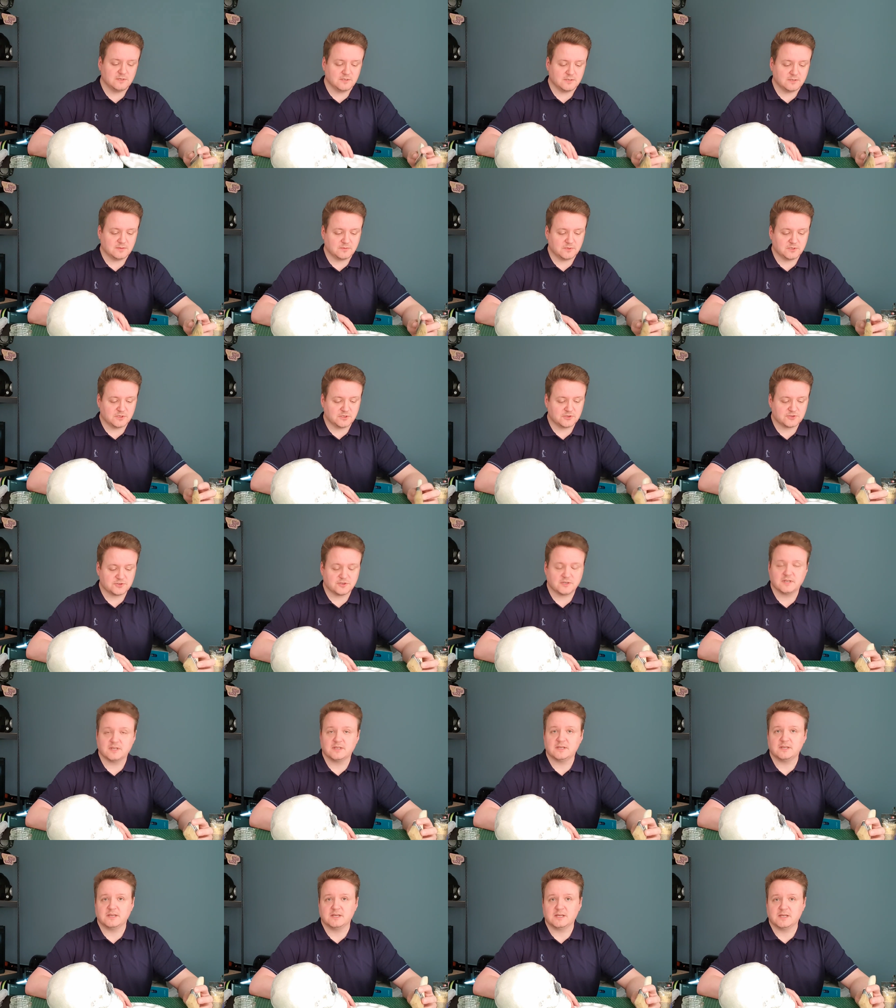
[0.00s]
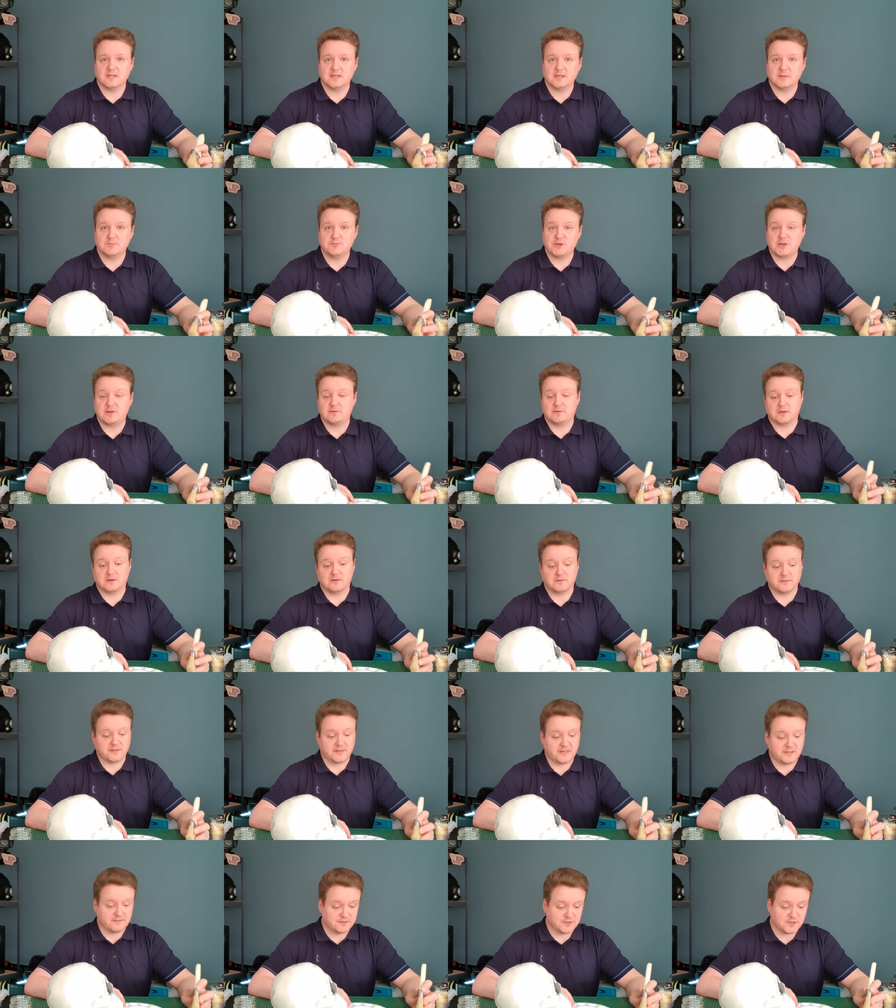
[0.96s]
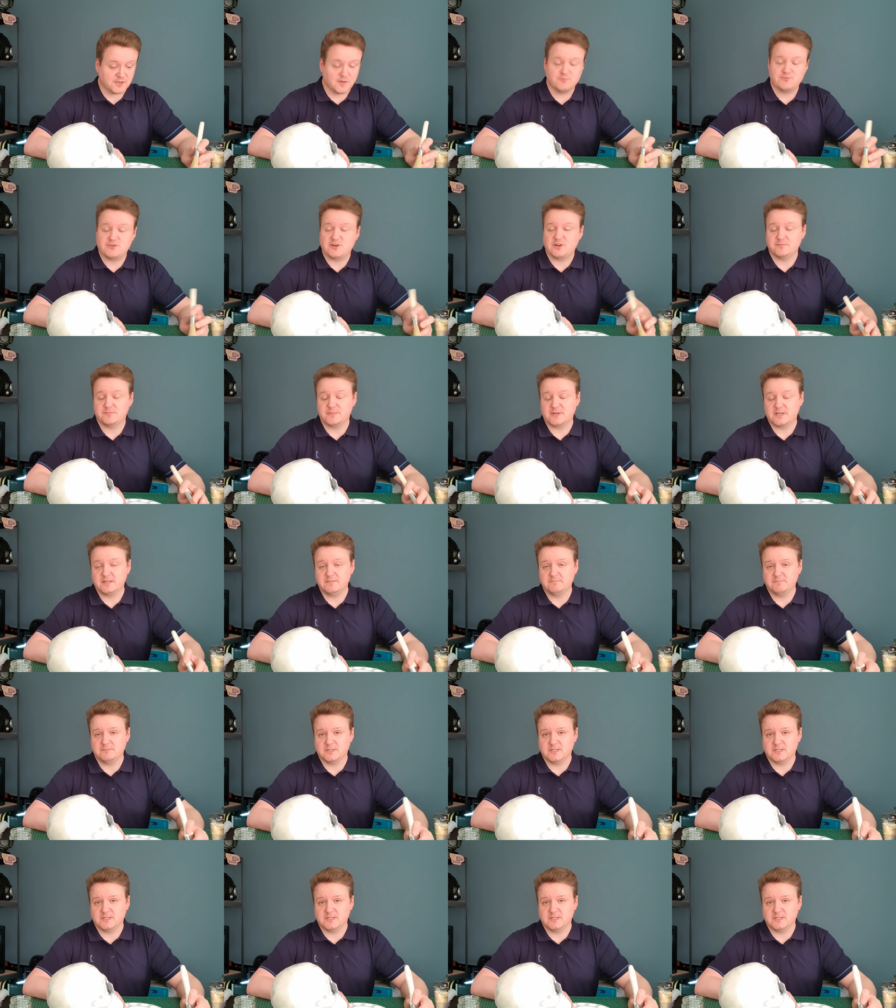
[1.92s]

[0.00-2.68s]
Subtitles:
I'm going to try and get brown out of that. If you've got brown paint,